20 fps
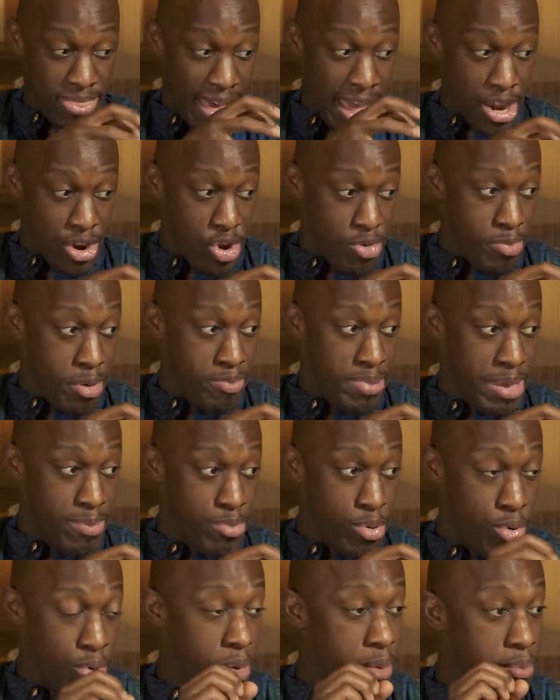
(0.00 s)
that group of
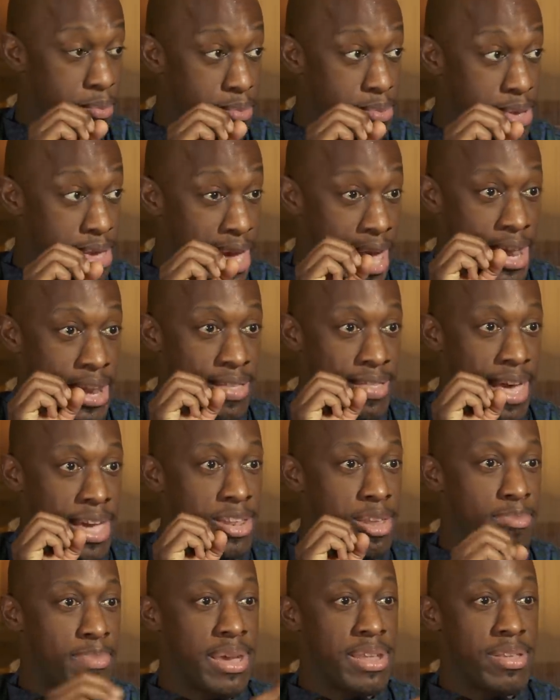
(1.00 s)
people gaining their
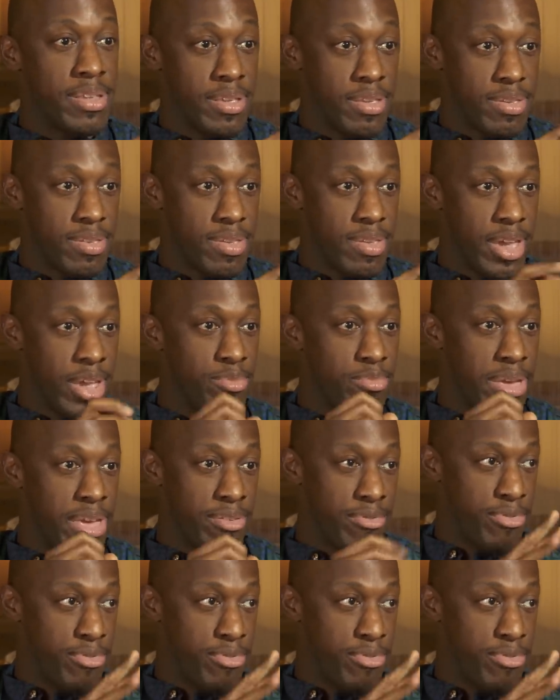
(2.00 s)
independence, mm. being